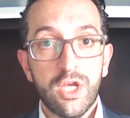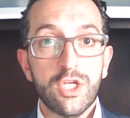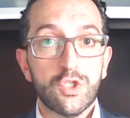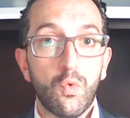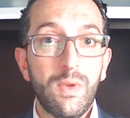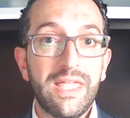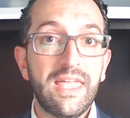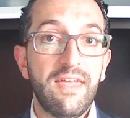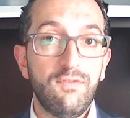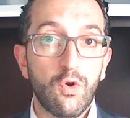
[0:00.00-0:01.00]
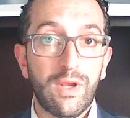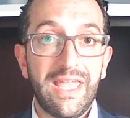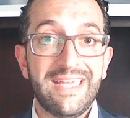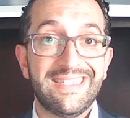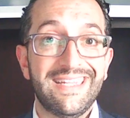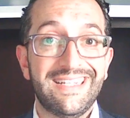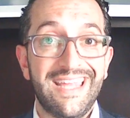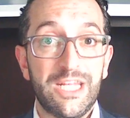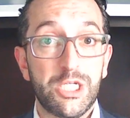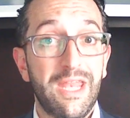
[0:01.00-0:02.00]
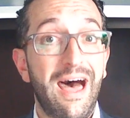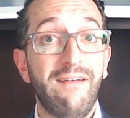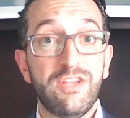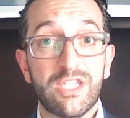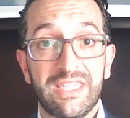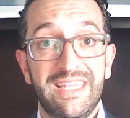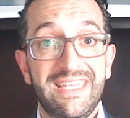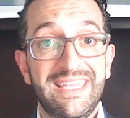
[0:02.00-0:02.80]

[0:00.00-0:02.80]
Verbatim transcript: so we could give your case the attention obviously it